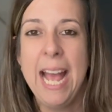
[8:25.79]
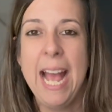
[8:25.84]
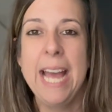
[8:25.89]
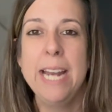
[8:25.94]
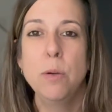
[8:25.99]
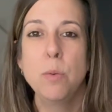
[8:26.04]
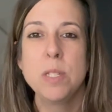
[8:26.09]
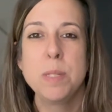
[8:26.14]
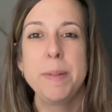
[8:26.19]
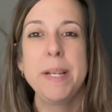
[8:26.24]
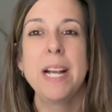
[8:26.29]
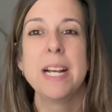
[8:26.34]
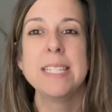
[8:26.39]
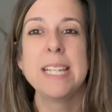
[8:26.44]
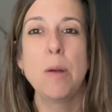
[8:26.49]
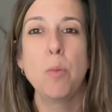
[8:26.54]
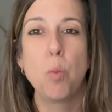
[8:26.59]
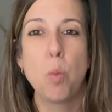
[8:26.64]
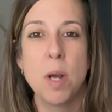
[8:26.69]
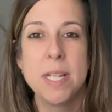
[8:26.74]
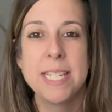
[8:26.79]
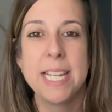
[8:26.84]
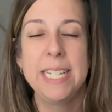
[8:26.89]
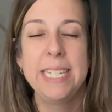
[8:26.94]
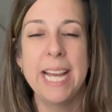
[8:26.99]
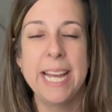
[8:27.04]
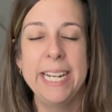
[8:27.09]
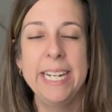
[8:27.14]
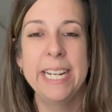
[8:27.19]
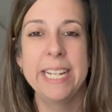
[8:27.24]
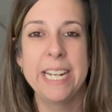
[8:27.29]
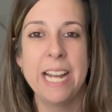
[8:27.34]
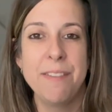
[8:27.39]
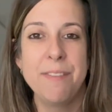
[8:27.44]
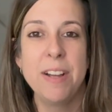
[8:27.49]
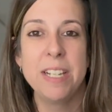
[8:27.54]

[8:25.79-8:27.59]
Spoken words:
And it was because I wasn't getting enough